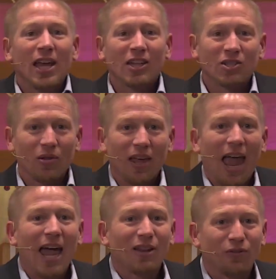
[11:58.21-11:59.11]
And so they
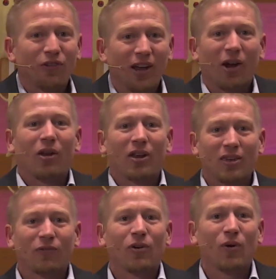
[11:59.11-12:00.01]
had to figure out a
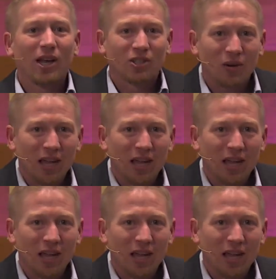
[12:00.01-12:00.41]
different way to